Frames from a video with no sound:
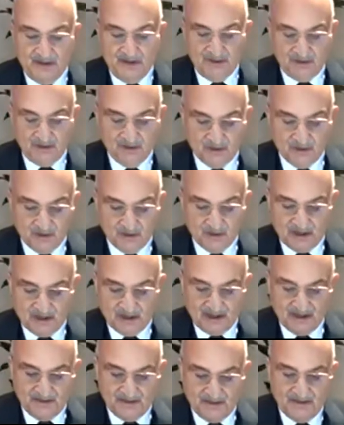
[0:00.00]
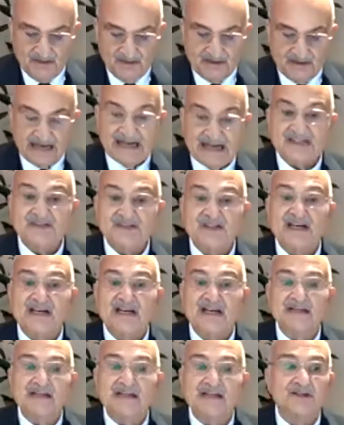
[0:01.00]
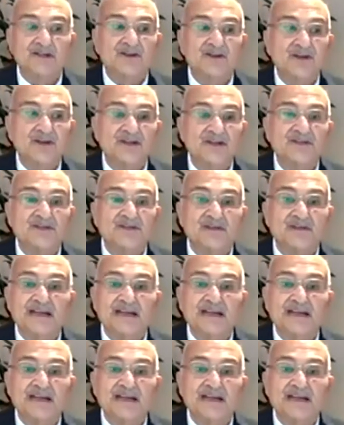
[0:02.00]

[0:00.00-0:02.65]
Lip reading: to ASEAN countries.